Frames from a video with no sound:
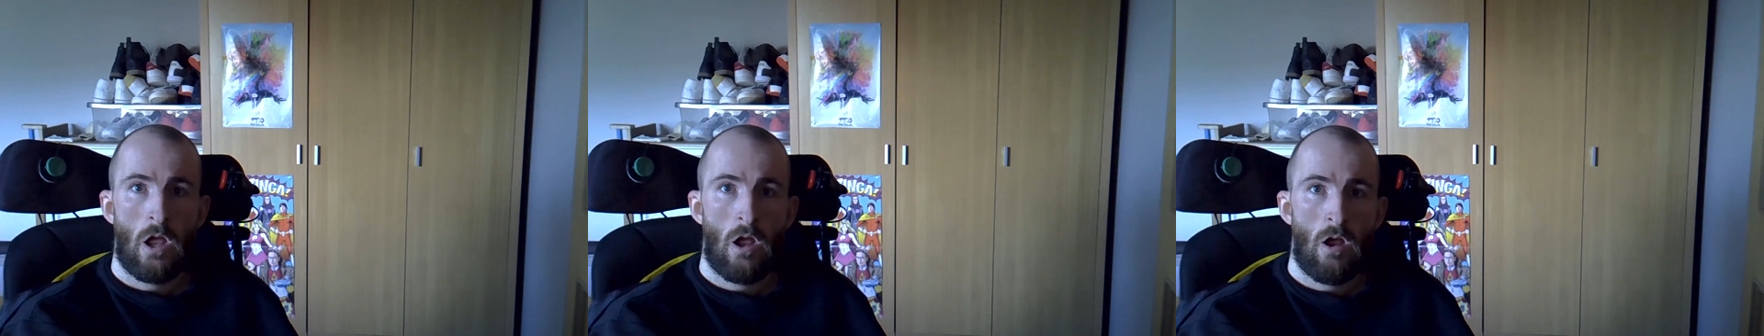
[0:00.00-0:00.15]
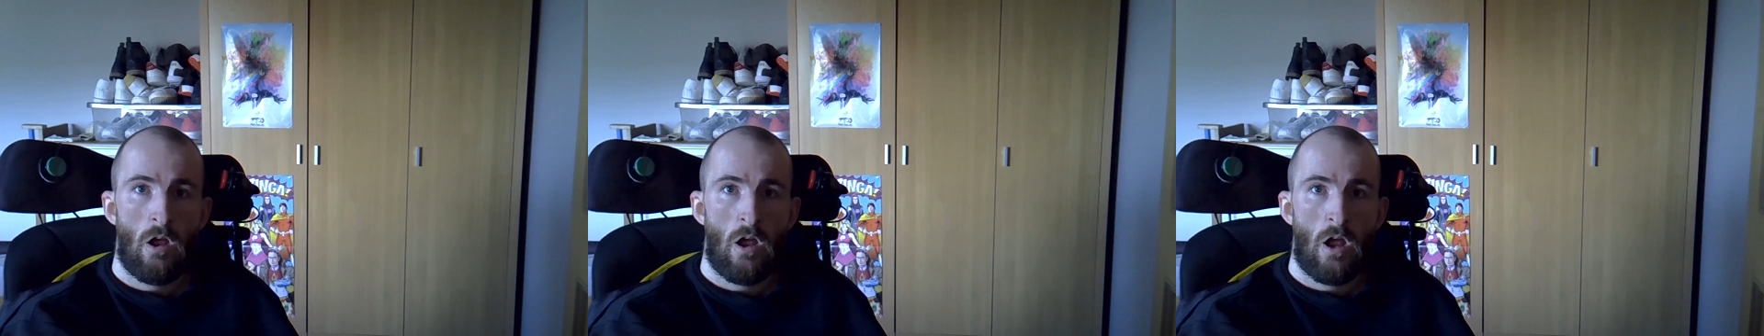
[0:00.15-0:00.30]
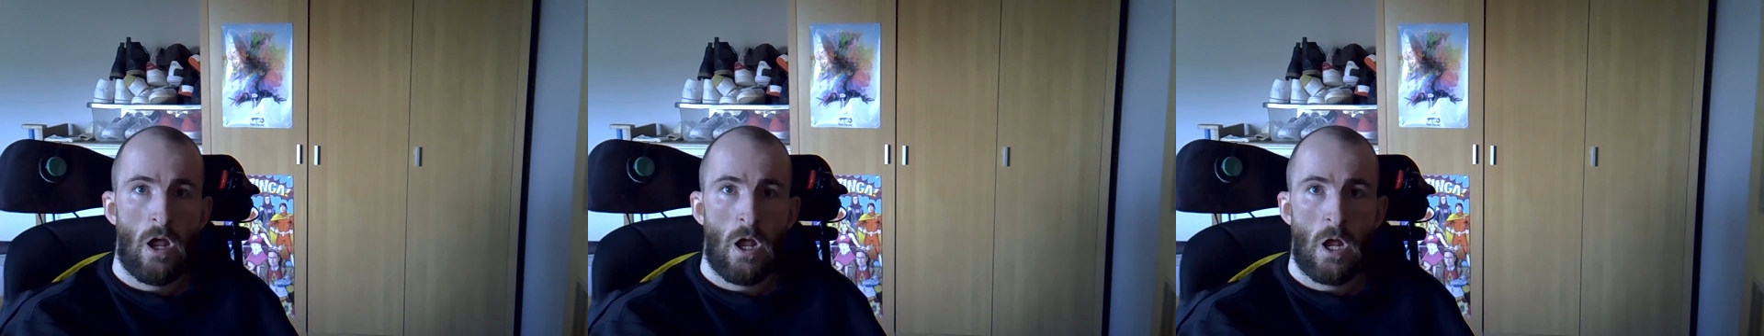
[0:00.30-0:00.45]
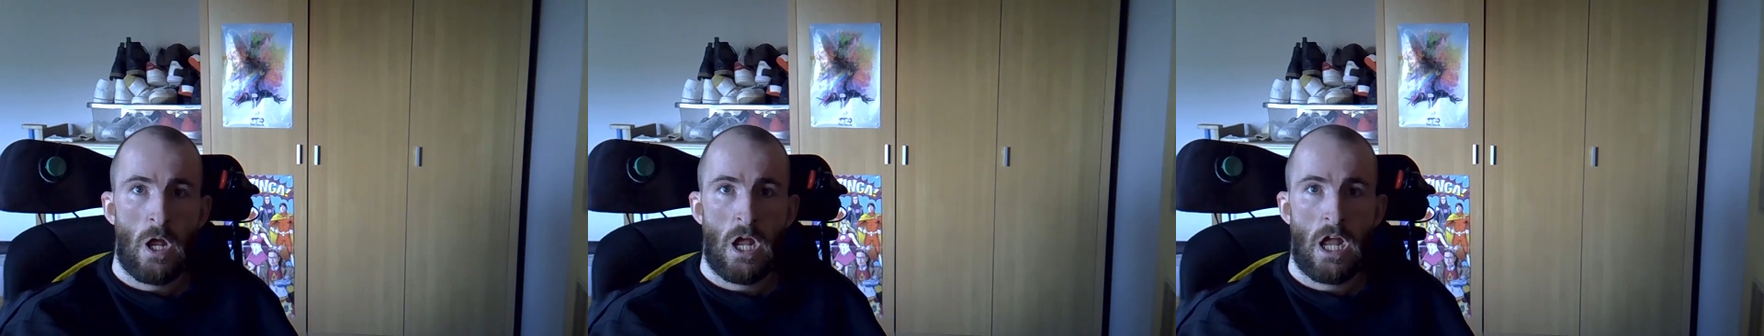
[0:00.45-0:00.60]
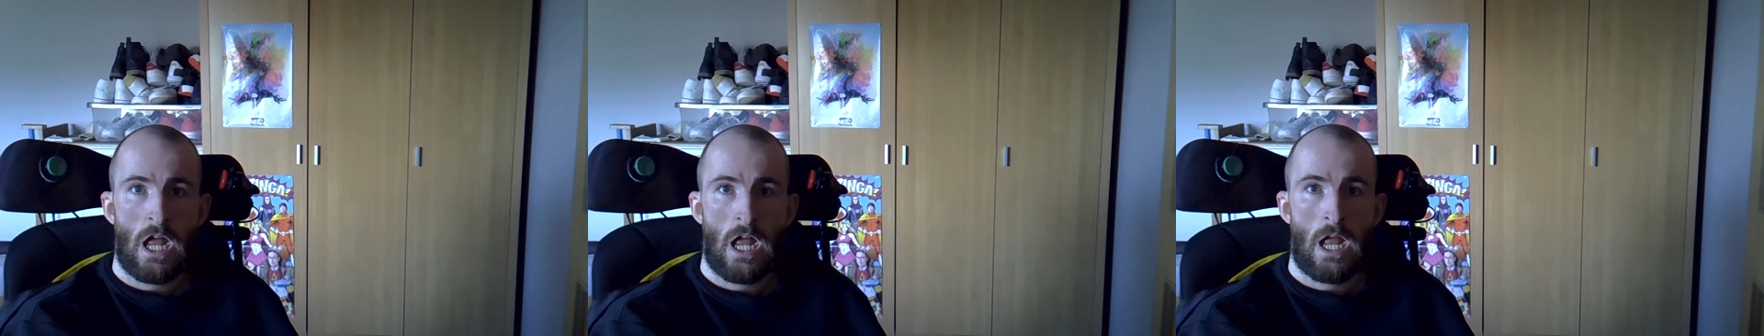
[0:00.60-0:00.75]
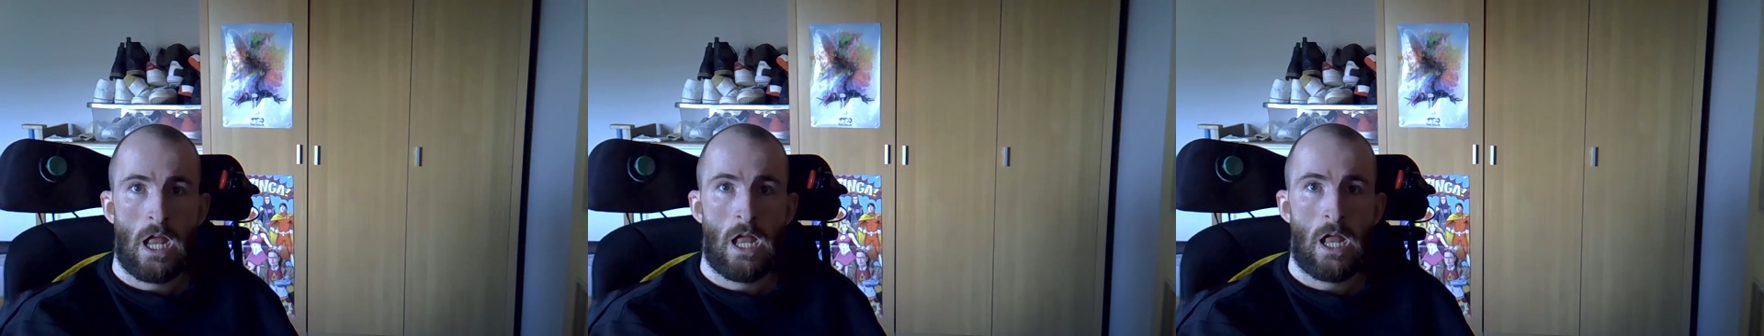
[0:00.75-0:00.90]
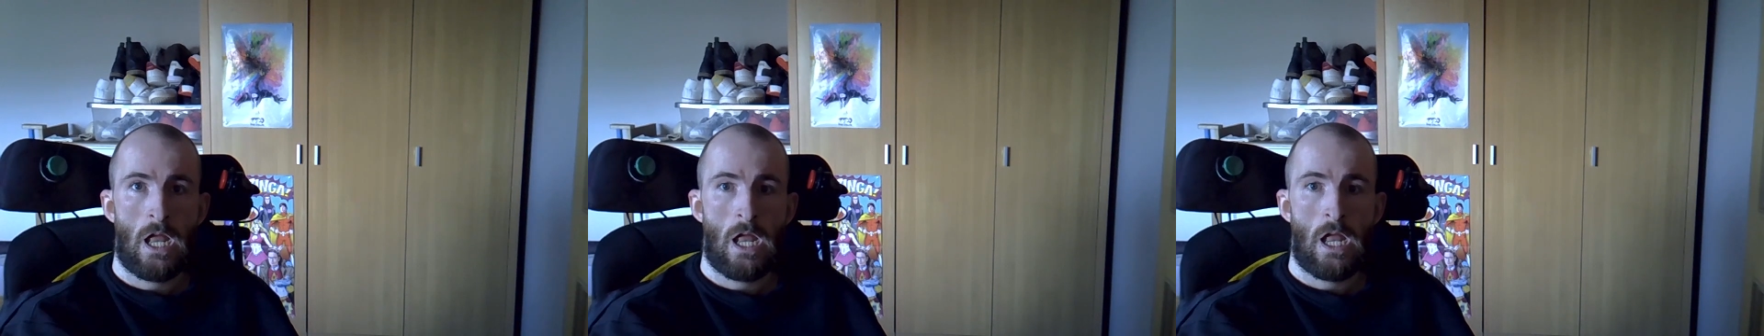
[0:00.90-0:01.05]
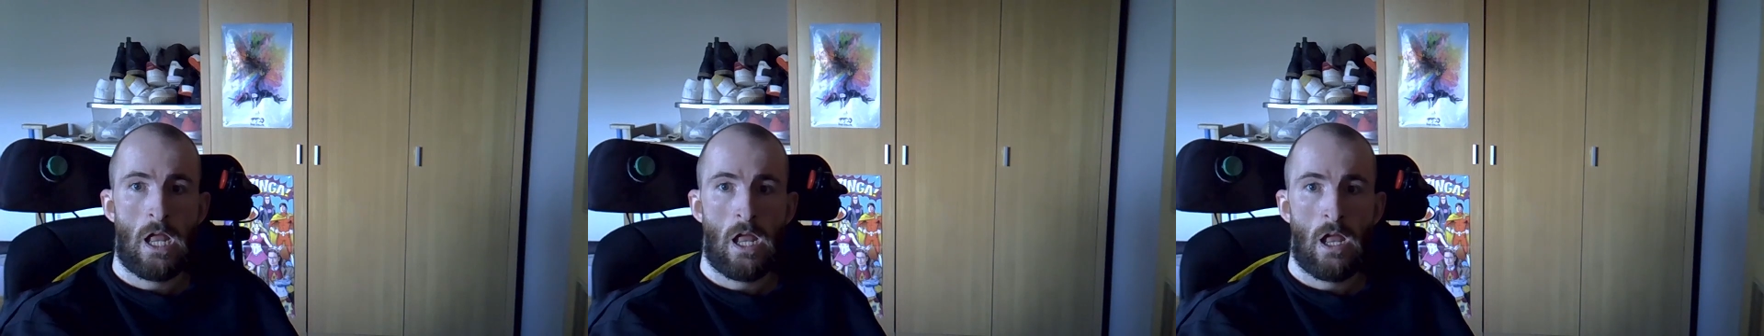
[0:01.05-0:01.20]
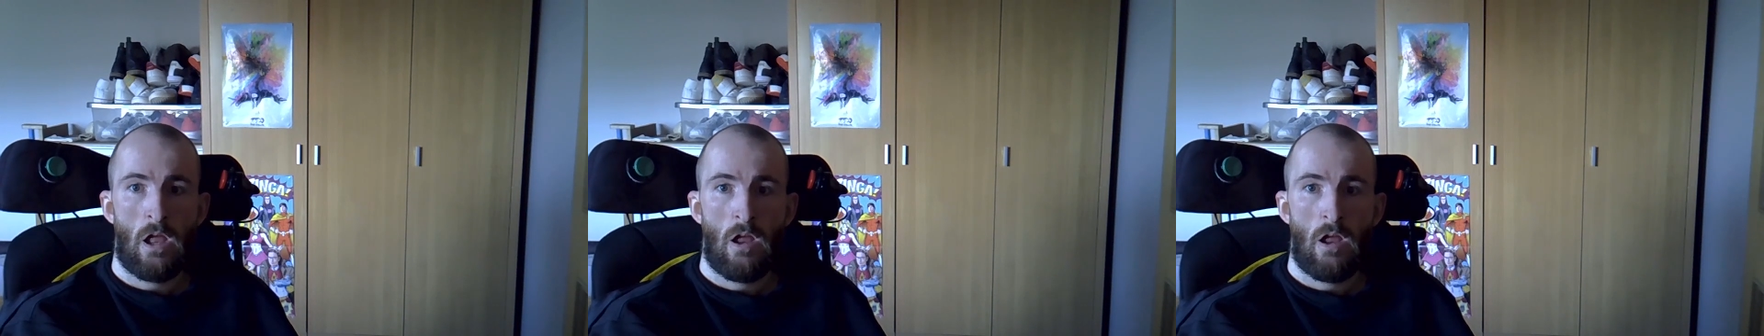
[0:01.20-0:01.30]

Today I want to talk